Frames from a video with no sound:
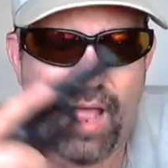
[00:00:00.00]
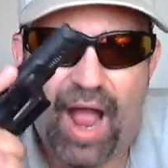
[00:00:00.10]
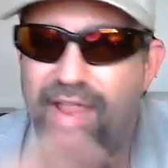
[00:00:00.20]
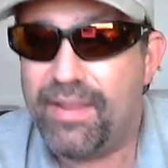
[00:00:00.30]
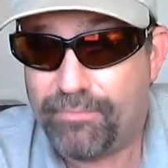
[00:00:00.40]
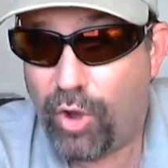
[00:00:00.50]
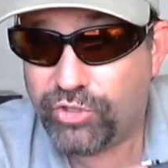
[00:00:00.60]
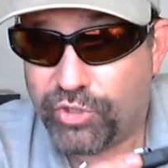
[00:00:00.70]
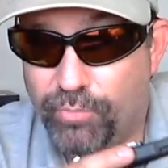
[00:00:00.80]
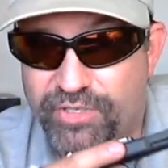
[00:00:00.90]
I am
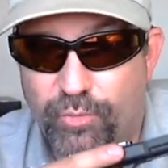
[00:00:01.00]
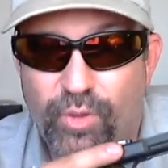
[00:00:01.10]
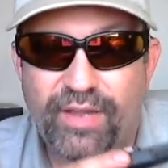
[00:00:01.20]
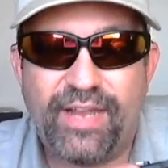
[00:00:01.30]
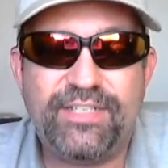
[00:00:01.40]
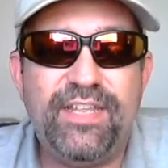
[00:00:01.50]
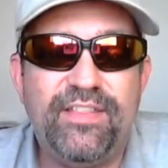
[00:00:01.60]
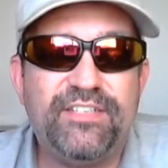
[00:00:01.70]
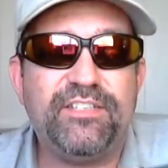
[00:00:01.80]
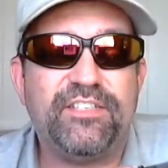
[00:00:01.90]
also Mr. Wheelie 19.
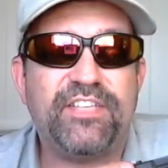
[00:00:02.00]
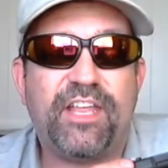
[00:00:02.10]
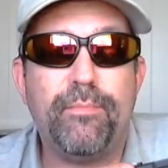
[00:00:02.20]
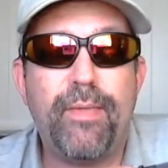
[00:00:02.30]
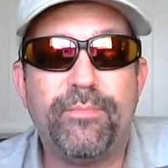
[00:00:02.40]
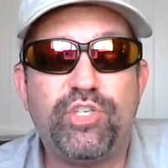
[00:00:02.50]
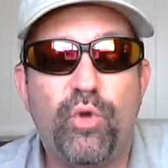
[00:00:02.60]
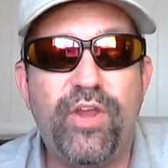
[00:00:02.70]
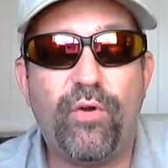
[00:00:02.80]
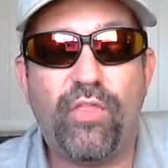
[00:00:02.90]
This is the Second Amendment Show
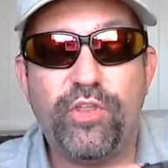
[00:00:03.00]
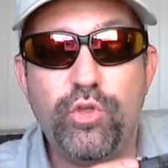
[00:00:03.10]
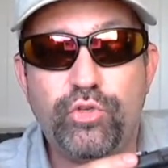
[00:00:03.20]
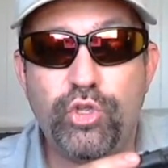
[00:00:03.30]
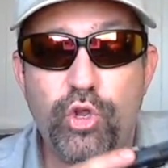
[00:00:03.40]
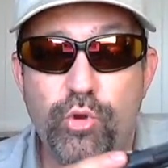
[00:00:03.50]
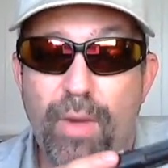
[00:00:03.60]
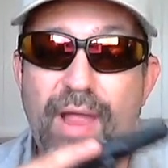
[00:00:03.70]
here on the YouTube.